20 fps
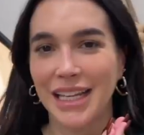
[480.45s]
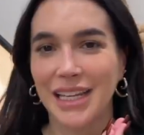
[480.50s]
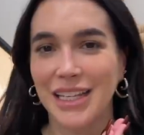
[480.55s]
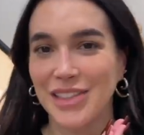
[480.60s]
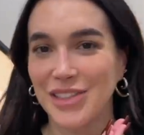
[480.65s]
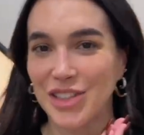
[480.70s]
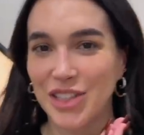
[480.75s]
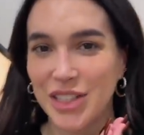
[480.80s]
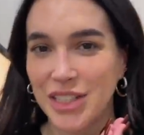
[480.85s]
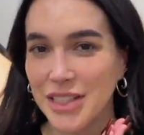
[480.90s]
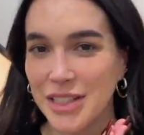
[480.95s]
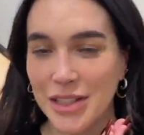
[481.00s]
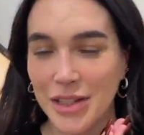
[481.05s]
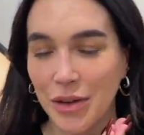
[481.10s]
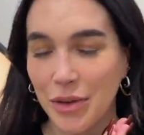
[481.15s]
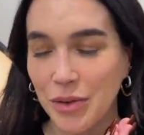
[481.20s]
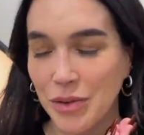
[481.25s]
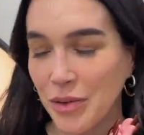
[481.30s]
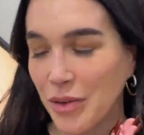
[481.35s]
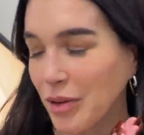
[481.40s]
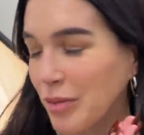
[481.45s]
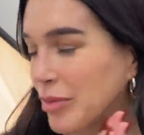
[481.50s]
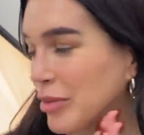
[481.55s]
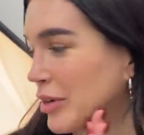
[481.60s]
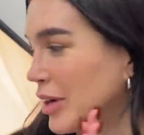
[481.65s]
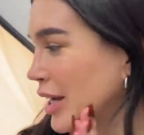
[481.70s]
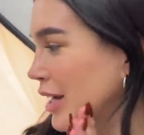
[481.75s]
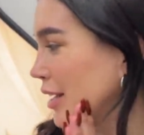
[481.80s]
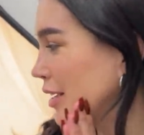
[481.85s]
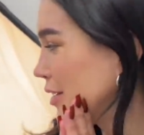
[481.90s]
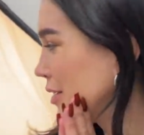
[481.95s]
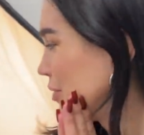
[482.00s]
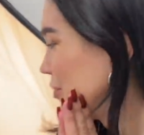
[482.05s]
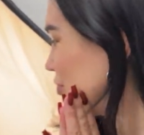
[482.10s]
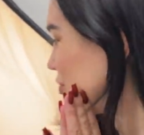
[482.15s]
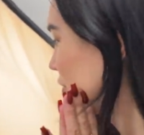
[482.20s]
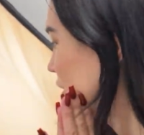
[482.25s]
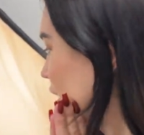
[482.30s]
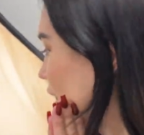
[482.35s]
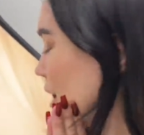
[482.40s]
it in. She's so adorable right now.
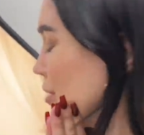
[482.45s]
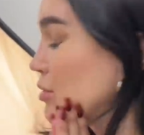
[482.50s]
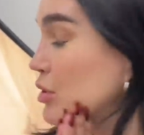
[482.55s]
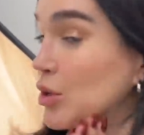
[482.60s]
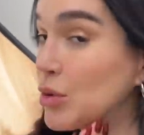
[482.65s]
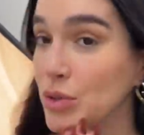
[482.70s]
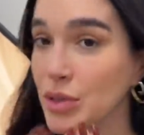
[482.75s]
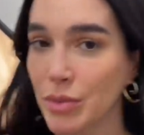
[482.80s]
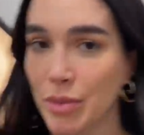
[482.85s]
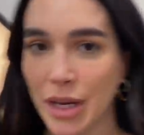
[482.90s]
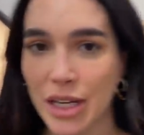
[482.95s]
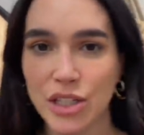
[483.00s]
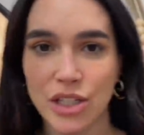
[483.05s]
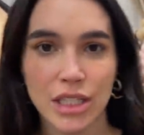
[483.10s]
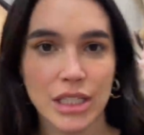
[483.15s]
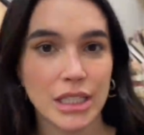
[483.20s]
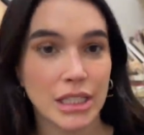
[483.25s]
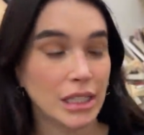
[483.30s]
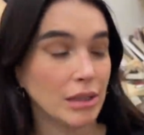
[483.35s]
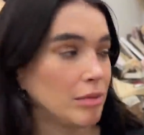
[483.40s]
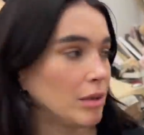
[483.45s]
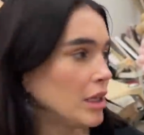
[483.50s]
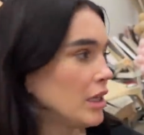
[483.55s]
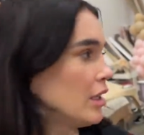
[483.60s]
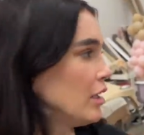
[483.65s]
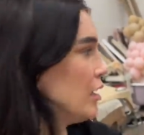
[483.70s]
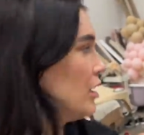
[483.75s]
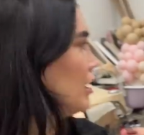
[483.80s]
I'm so surprised she's sleeping